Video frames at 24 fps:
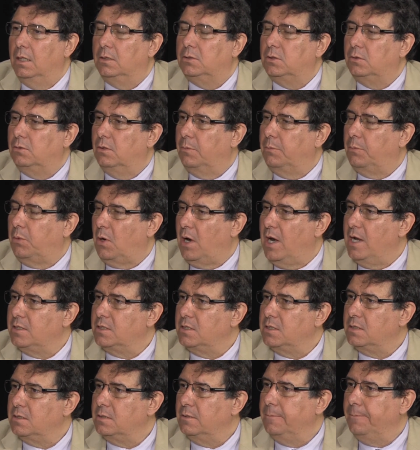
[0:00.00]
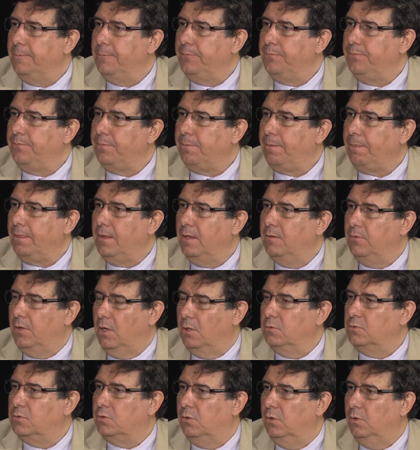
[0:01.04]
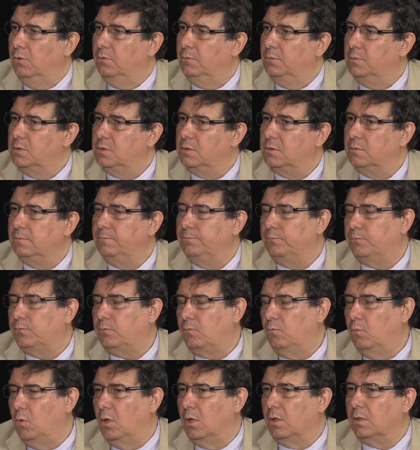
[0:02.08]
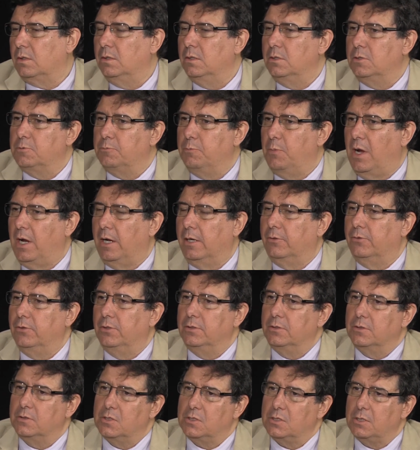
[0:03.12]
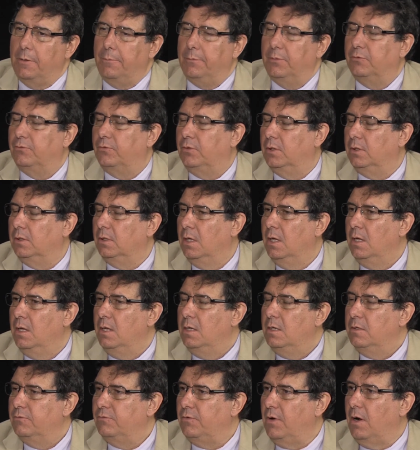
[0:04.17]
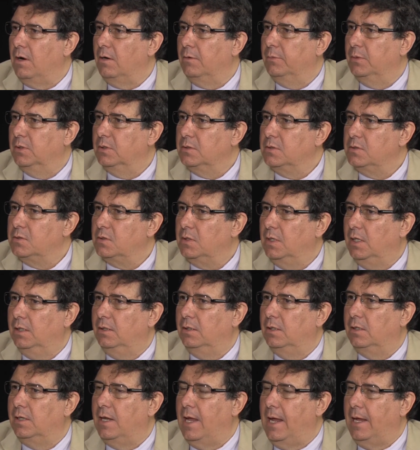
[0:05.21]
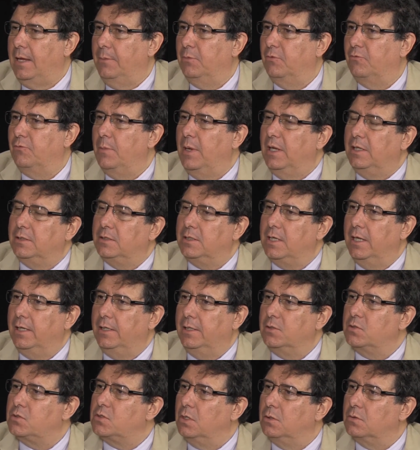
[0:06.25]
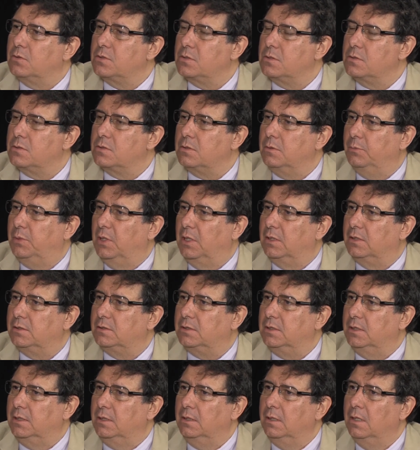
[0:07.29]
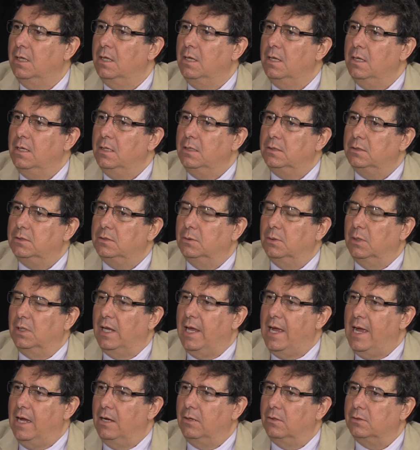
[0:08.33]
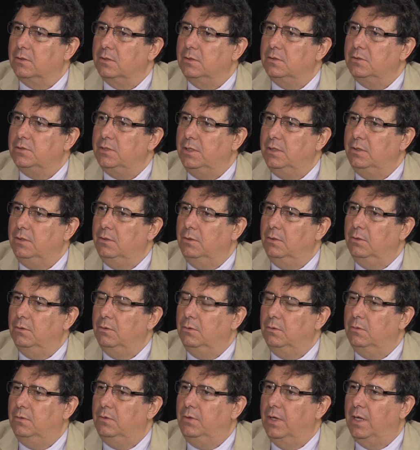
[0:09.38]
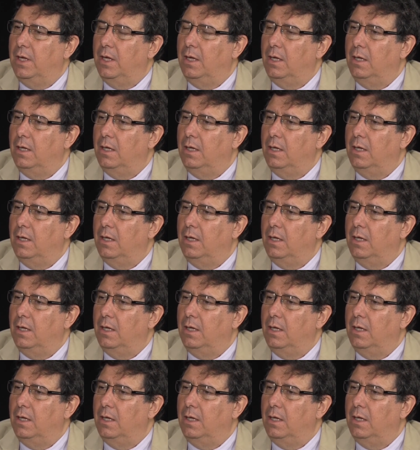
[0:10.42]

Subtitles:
to repress those groups, workers, migrants, some of the farmers, in the name of maintaining social stability, to allow continued